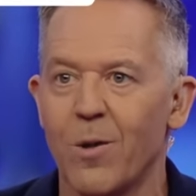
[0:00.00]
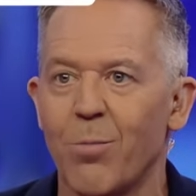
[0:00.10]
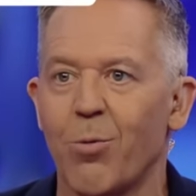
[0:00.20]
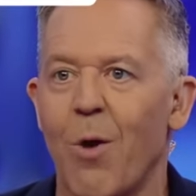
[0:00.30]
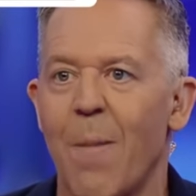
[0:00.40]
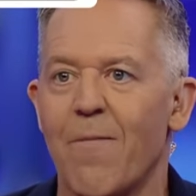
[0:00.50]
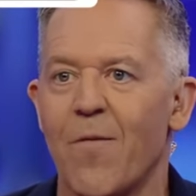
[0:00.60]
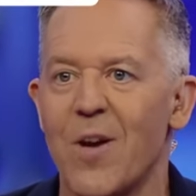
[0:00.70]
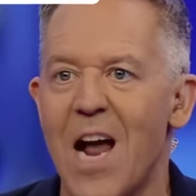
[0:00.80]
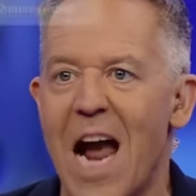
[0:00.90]
to prep
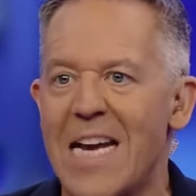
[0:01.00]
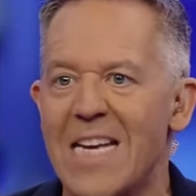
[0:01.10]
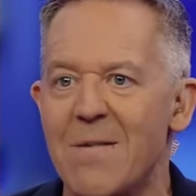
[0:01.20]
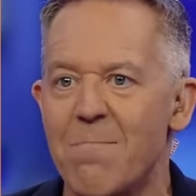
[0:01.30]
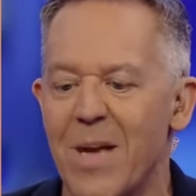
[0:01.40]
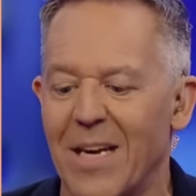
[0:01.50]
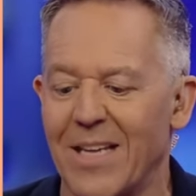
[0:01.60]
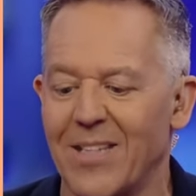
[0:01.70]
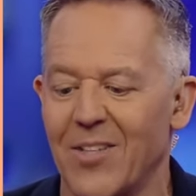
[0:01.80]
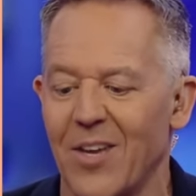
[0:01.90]
for 90
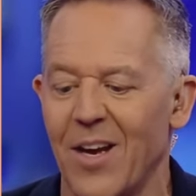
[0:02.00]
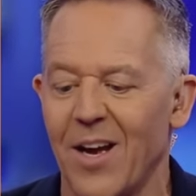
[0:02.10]
minutes.